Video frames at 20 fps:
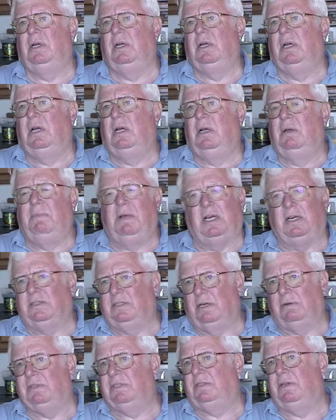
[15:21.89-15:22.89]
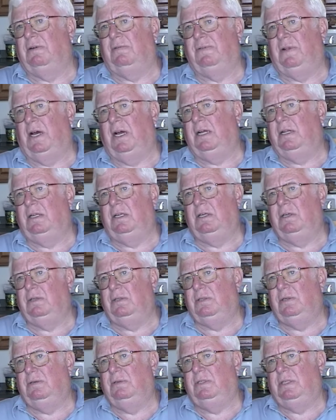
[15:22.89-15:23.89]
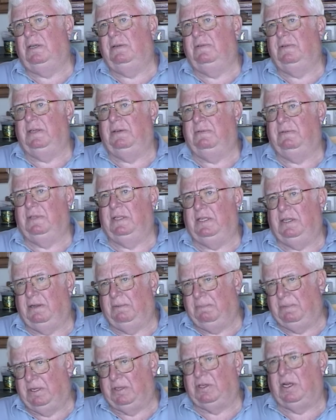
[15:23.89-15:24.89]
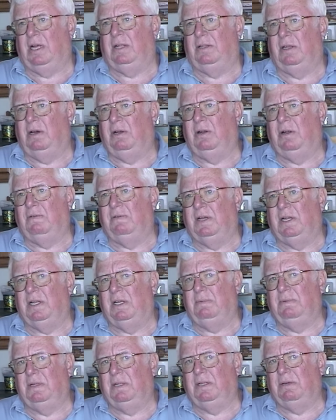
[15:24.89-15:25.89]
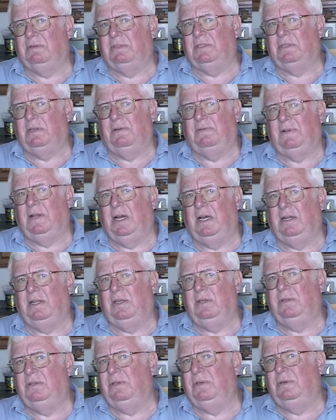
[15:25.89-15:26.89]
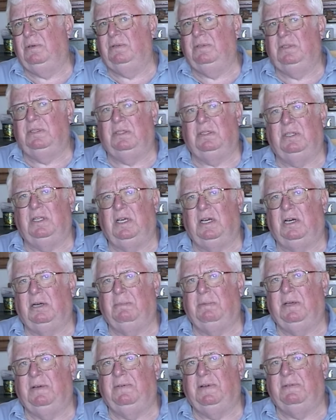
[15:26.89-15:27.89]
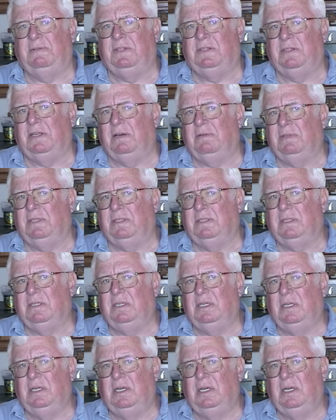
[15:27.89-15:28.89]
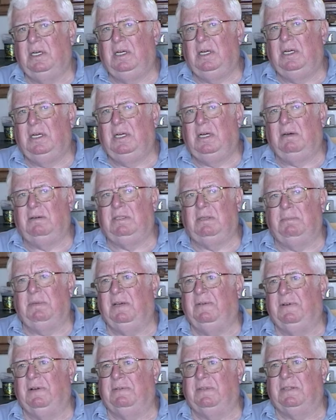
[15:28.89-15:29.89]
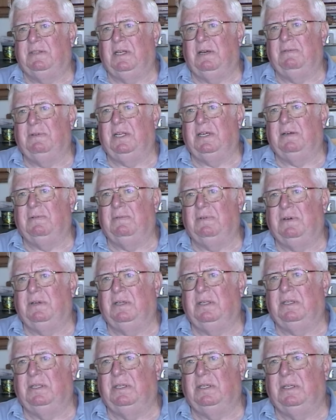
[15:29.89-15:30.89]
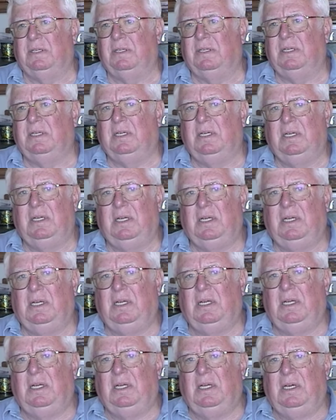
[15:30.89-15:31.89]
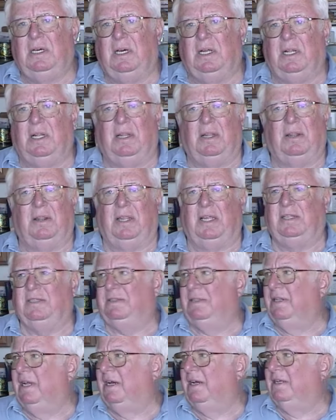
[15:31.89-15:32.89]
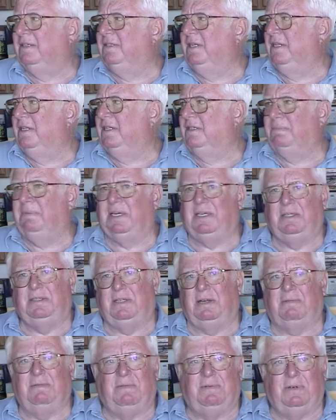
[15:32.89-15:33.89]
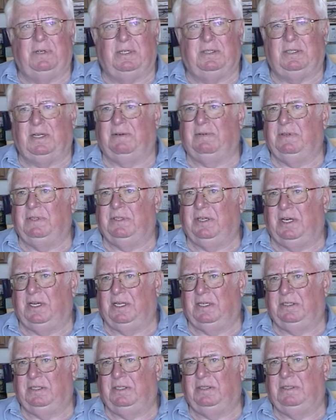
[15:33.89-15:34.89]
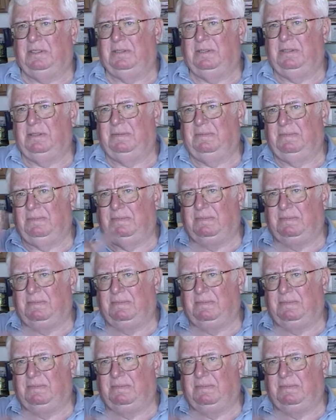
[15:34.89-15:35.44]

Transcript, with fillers: Mm-hmm. Because they were still flying the U-2s. They even, you'd have been shot down already, but they were still flying the U-2s and the RB-57s. That was a B 57 they converted to and these now you see these big 747 jet engines.